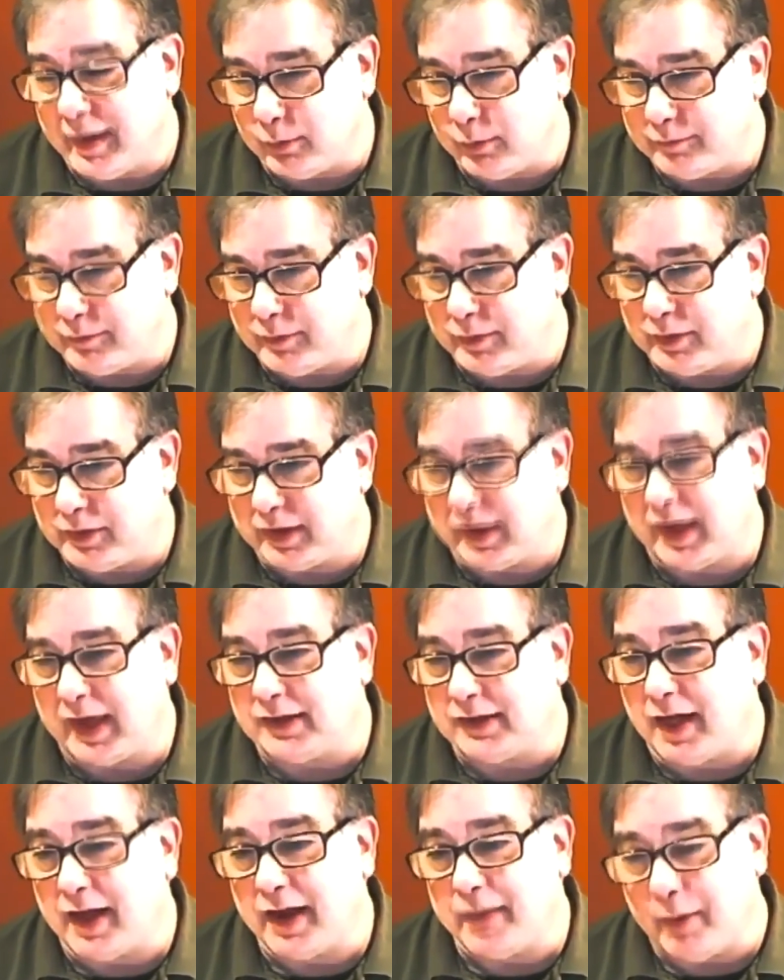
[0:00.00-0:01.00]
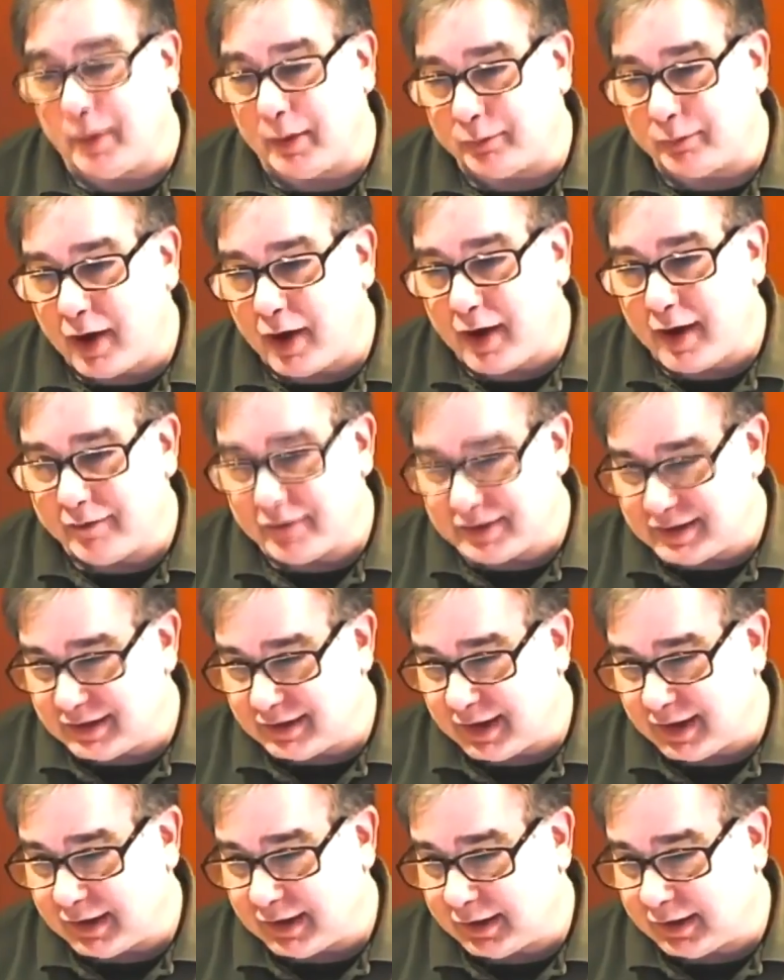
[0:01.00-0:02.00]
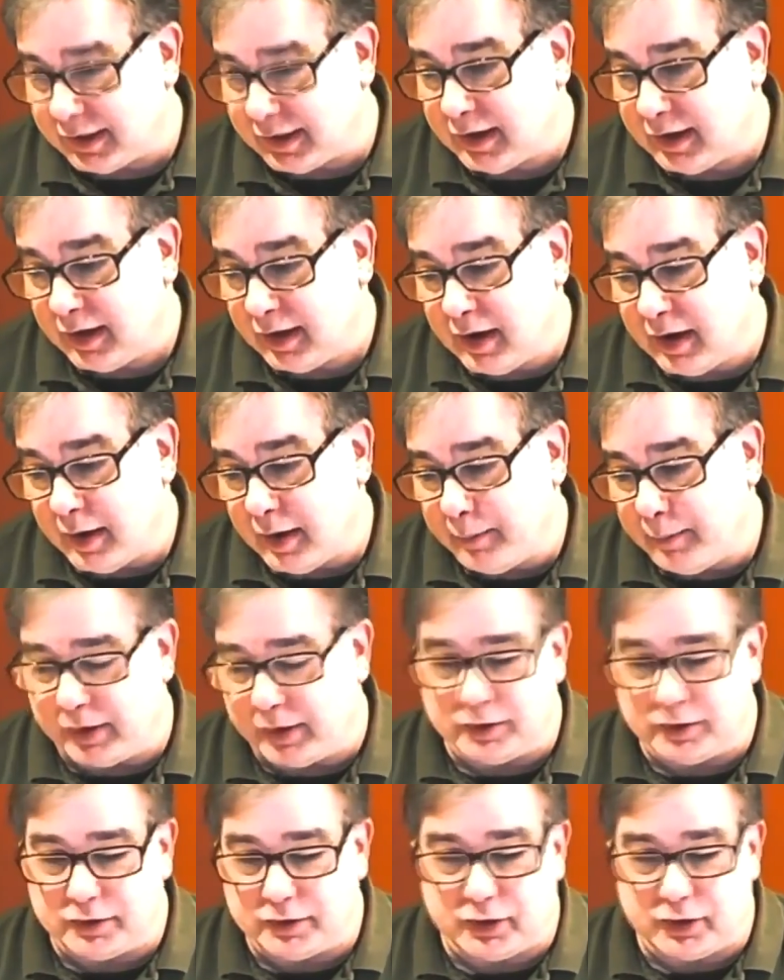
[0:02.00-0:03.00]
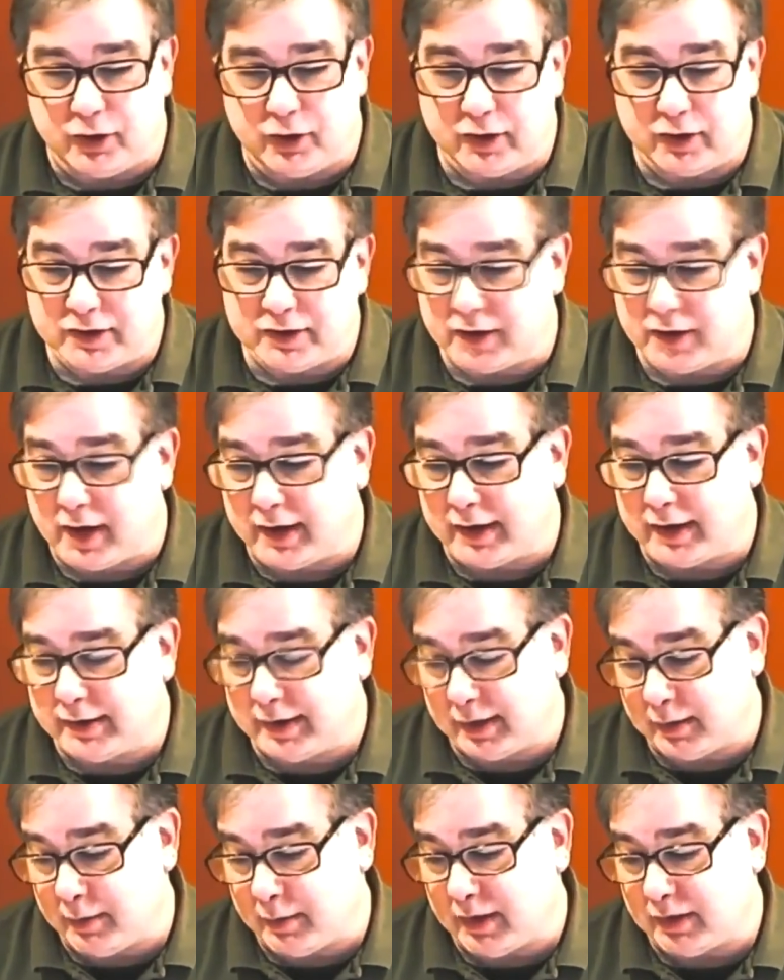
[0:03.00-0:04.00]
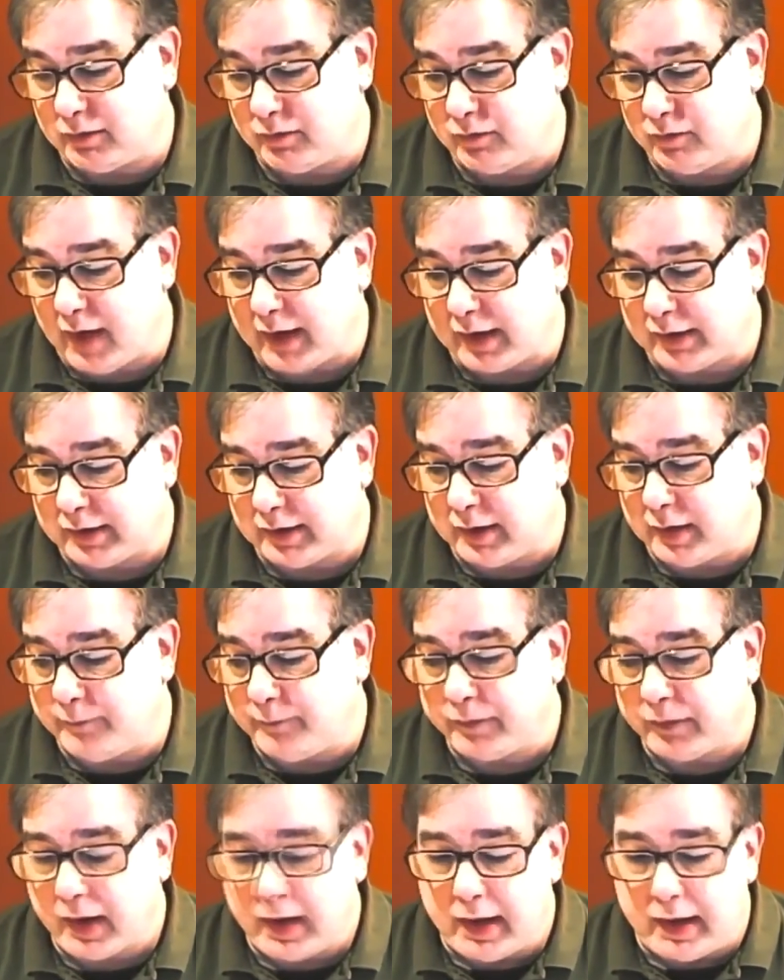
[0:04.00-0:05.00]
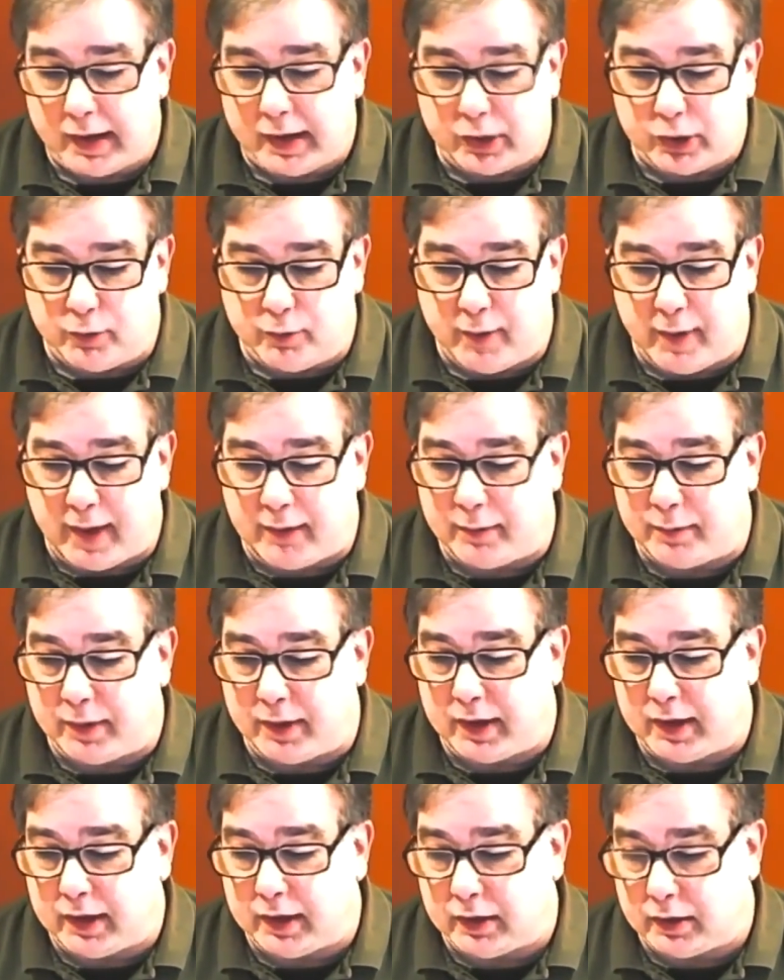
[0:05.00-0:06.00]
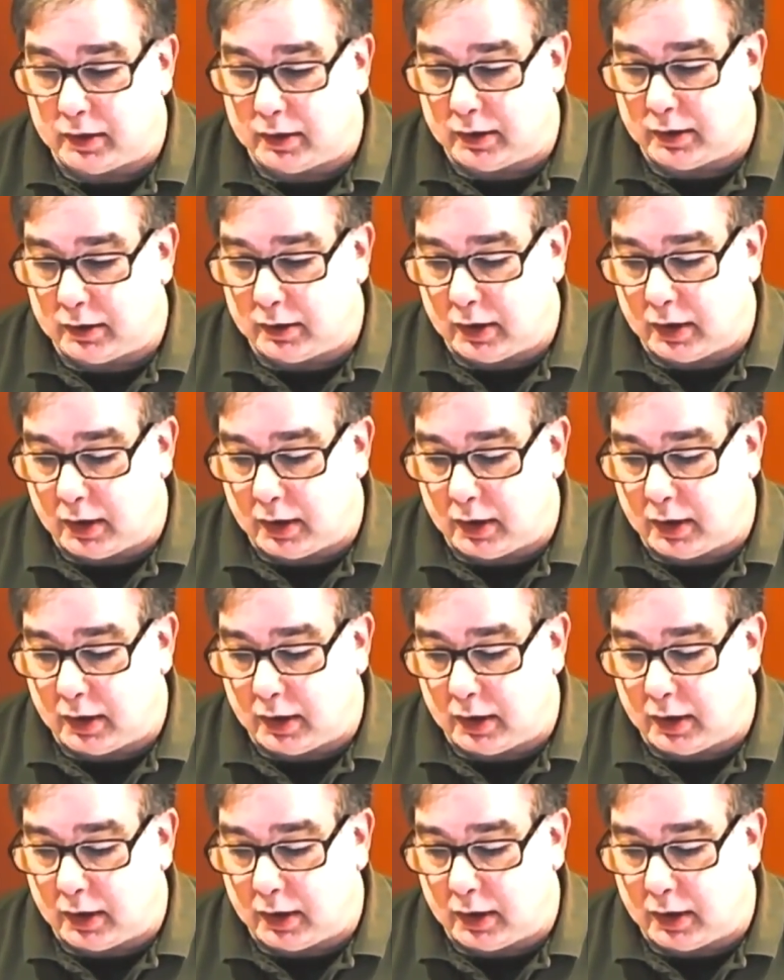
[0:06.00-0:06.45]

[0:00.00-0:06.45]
And we've been thinking a lot about privacy lately, but on the security side, think about the fact that you may be